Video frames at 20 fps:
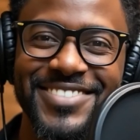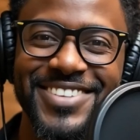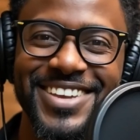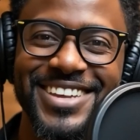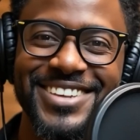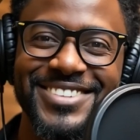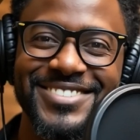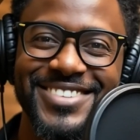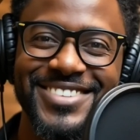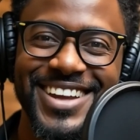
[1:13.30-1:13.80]

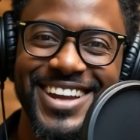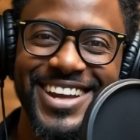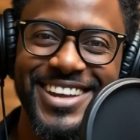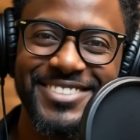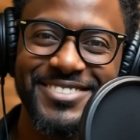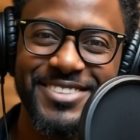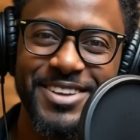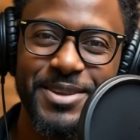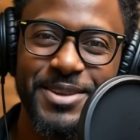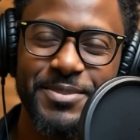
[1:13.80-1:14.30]
revolution that
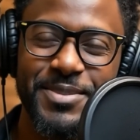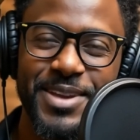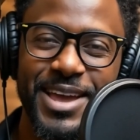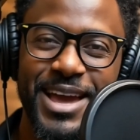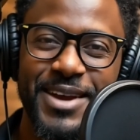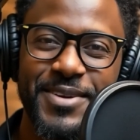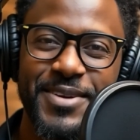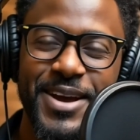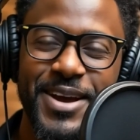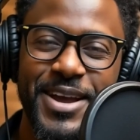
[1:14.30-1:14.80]

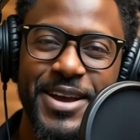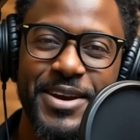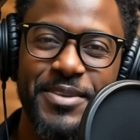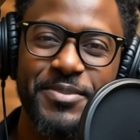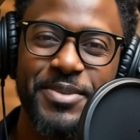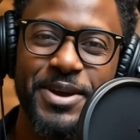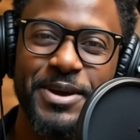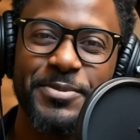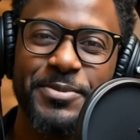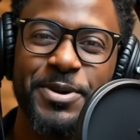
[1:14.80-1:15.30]
democratizes and
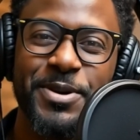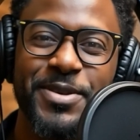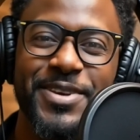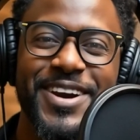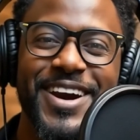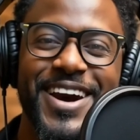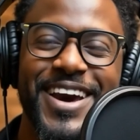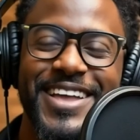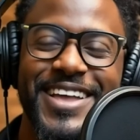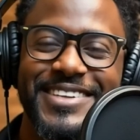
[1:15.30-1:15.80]

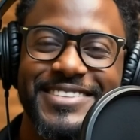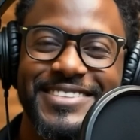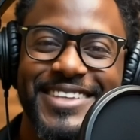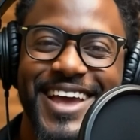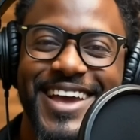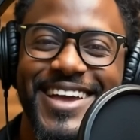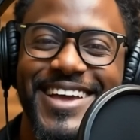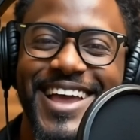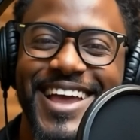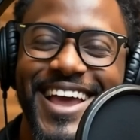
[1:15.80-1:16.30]
streamlines
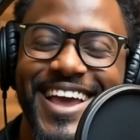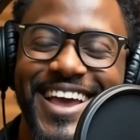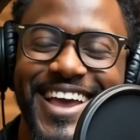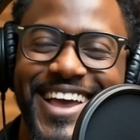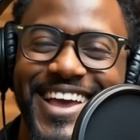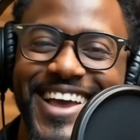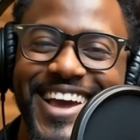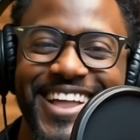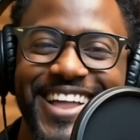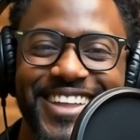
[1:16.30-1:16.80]
production,
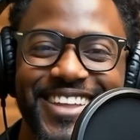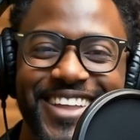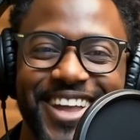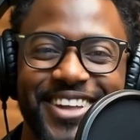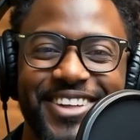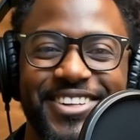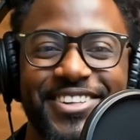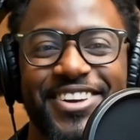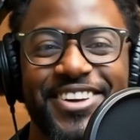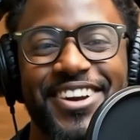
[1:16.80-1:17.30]

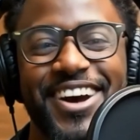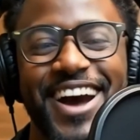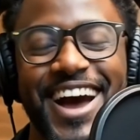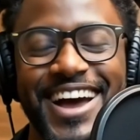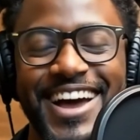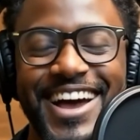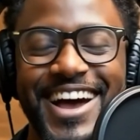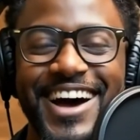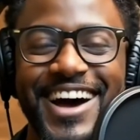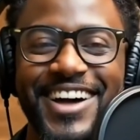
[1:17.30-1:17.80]
empowering the
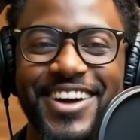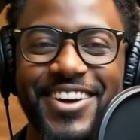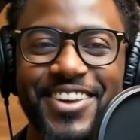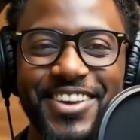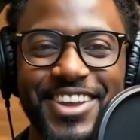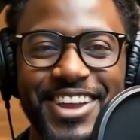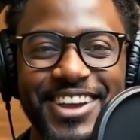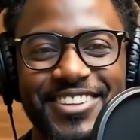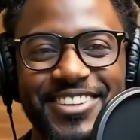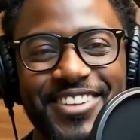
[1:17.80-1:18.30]
individual
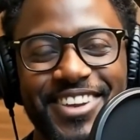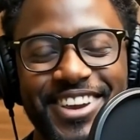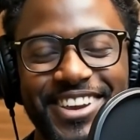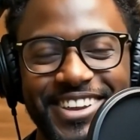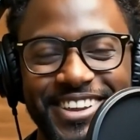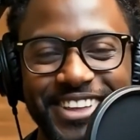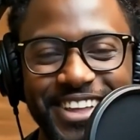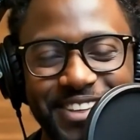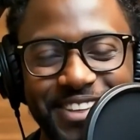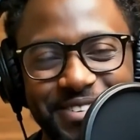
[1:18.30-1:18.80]
like
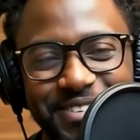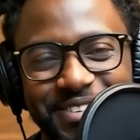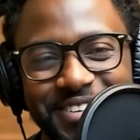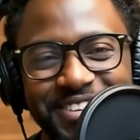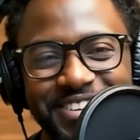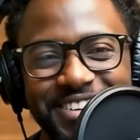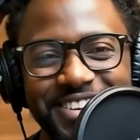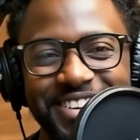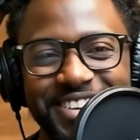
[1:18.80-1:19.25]
never before.